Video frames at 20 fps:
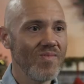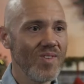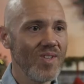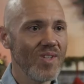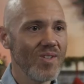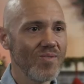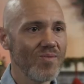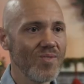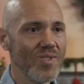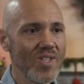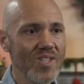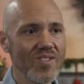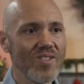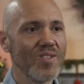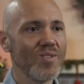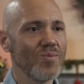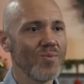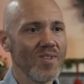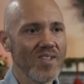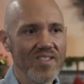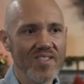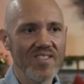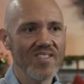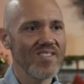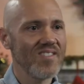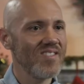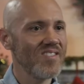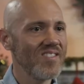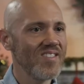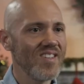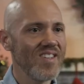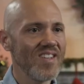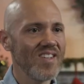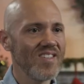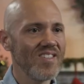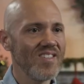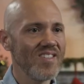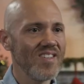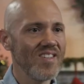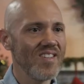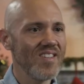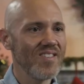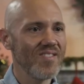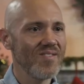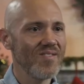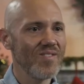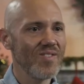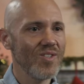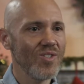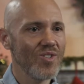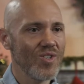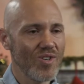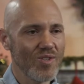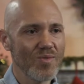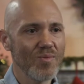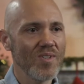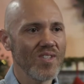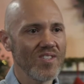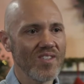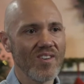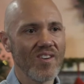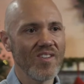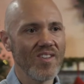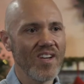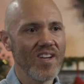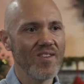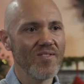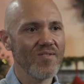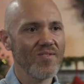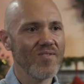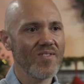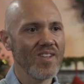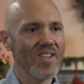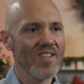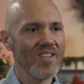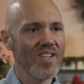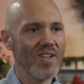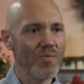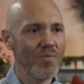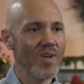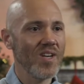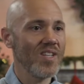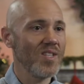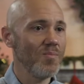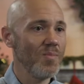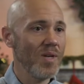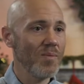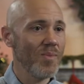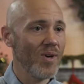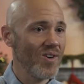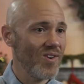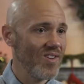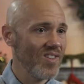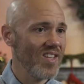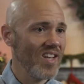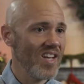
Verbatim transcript: you know Jesus was and, and uh, the church was in our life. And he wanted to be a part of